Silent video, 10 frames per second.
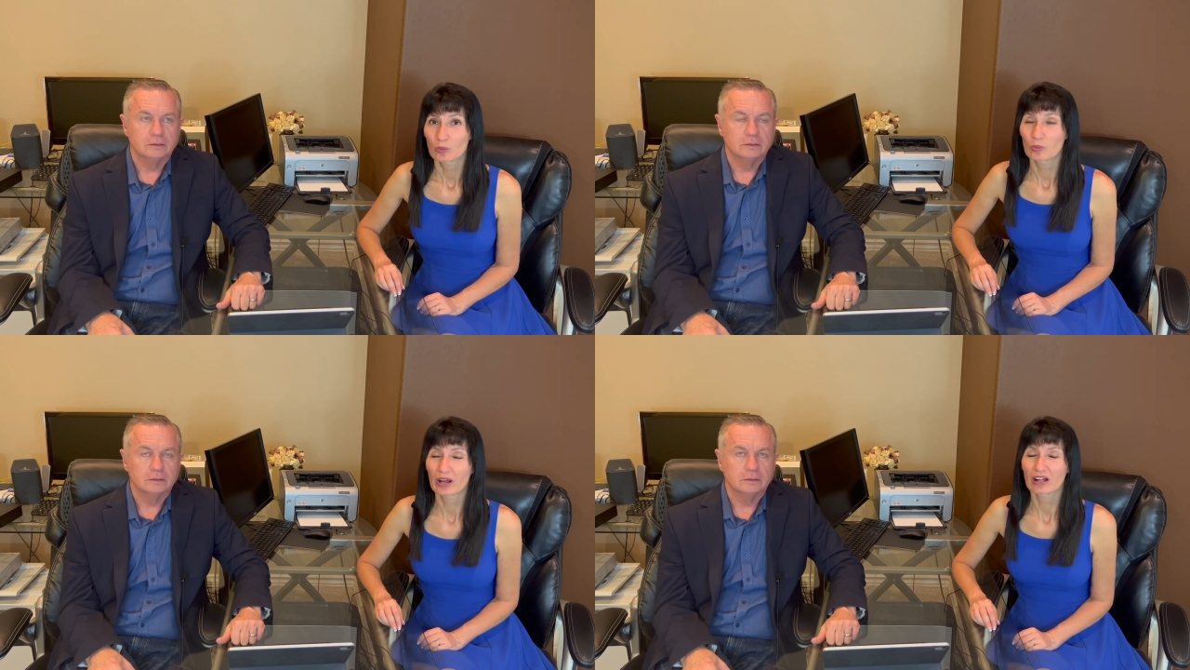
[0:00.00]

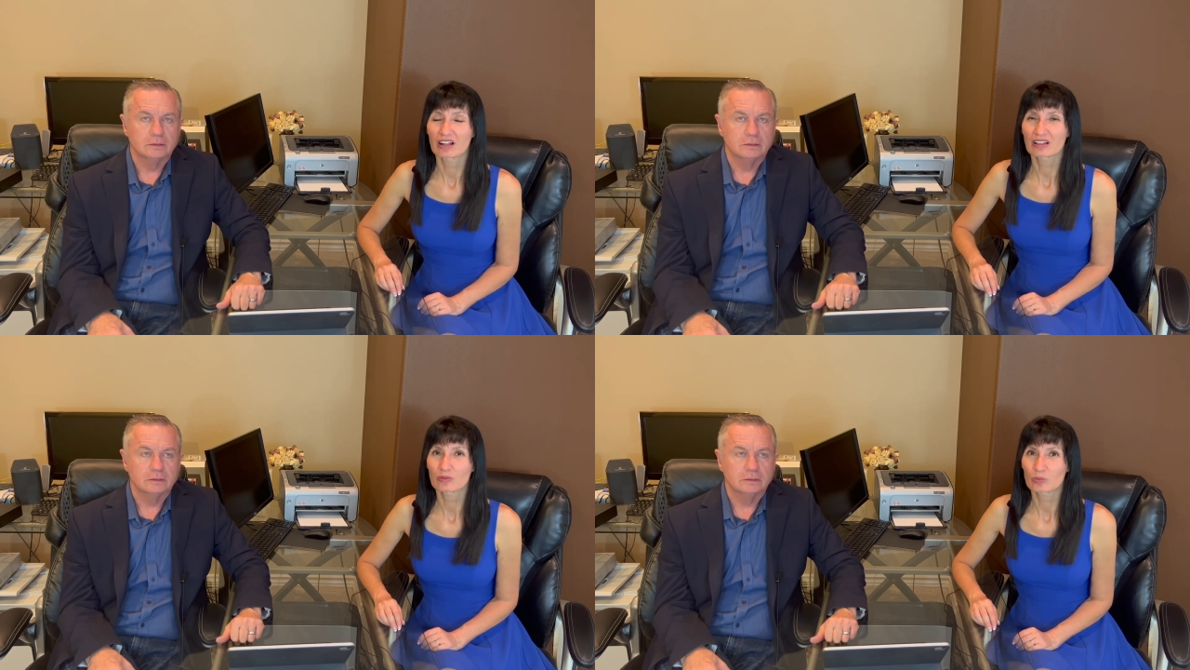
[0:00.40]

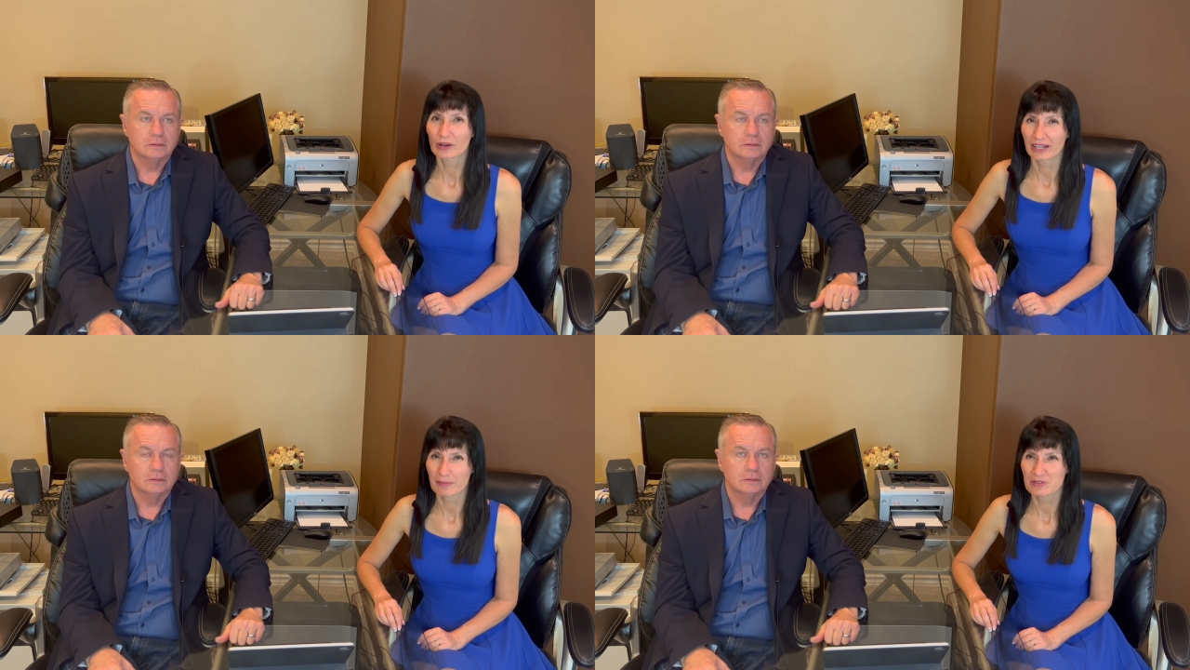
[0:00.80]
Speaker 1: Well,
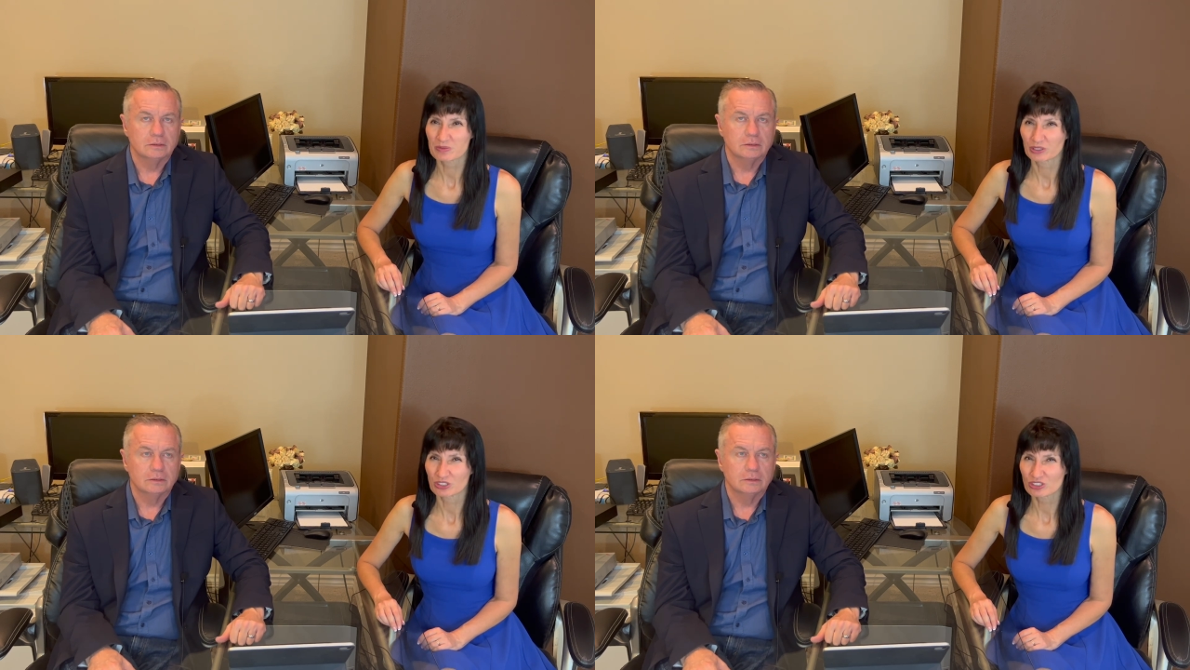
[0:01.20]
what
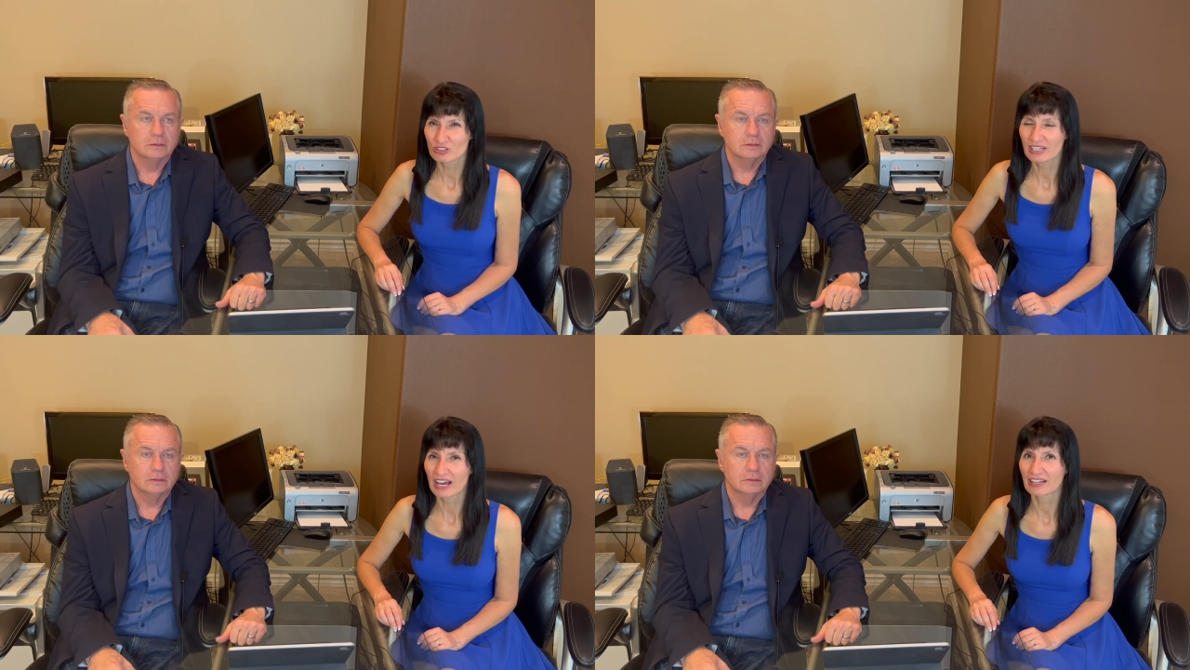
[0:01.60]
happens when you
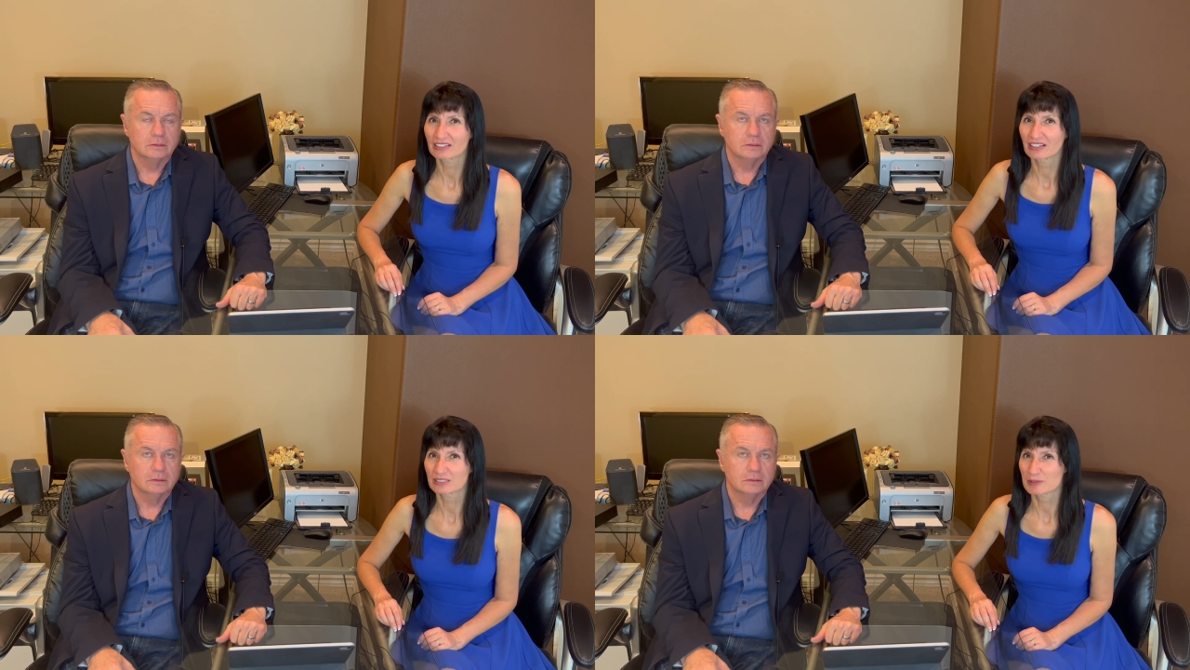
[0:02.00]
do that,
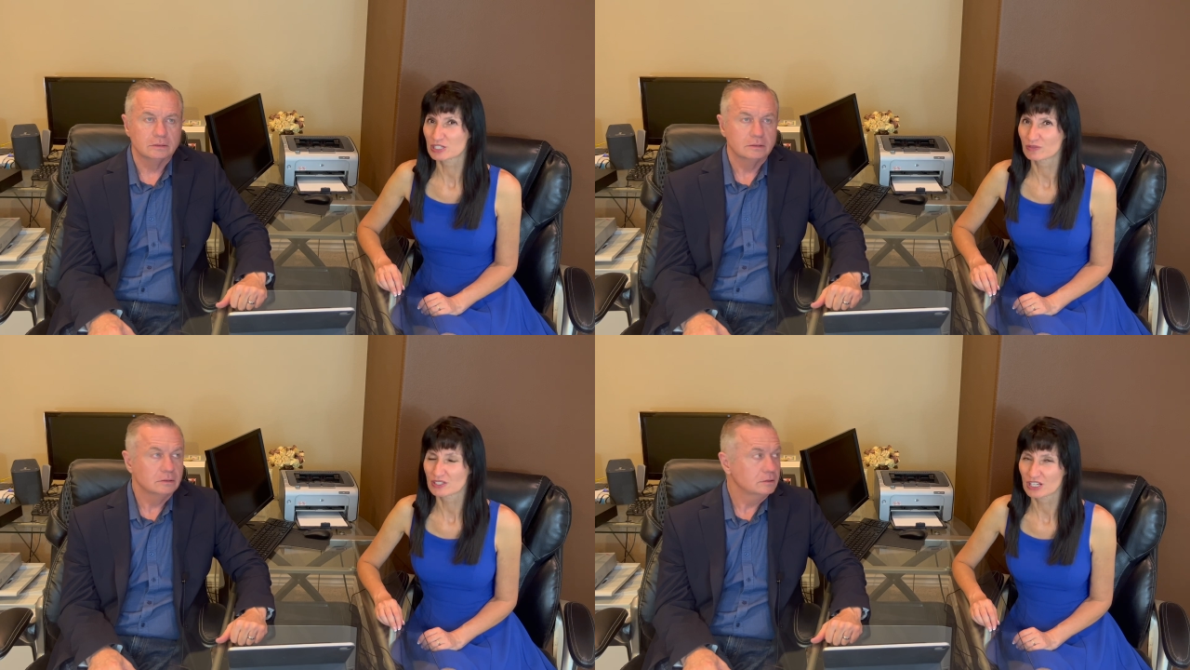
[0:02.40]

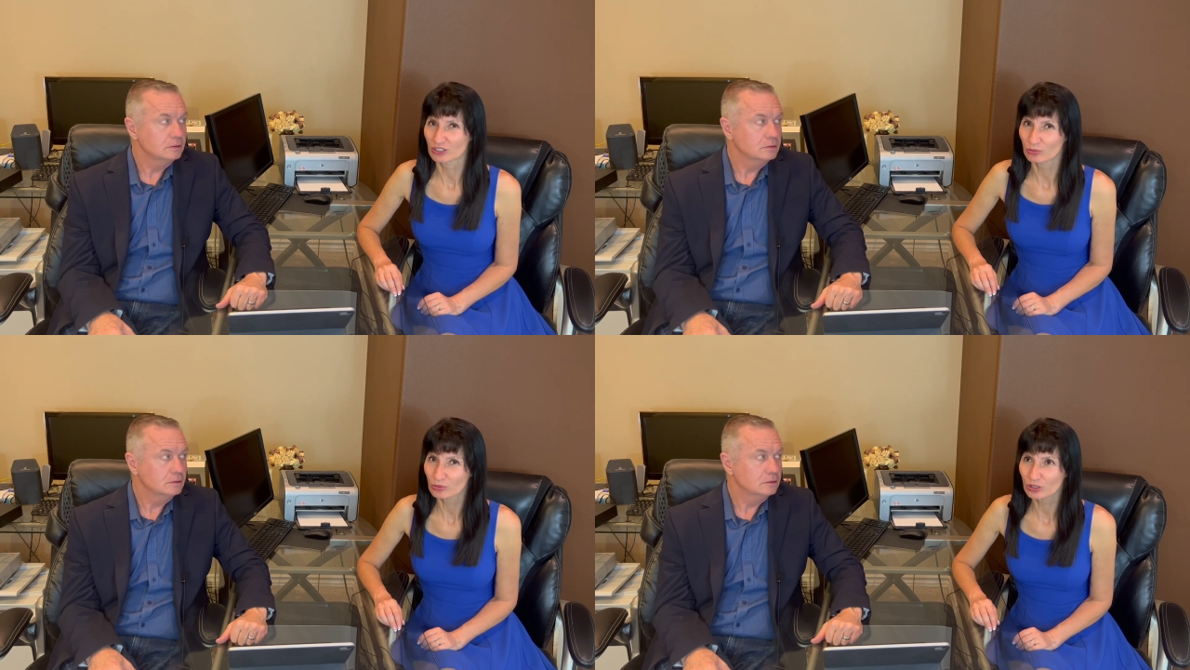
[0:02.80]
especially if it's
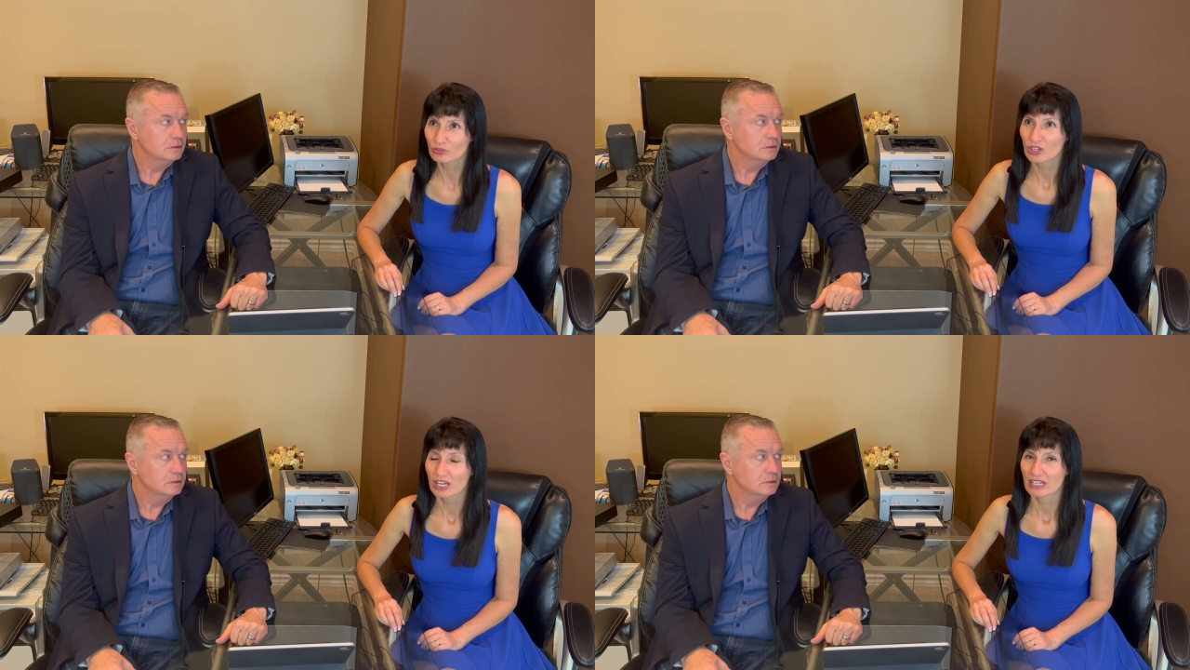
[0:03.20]
on the roof?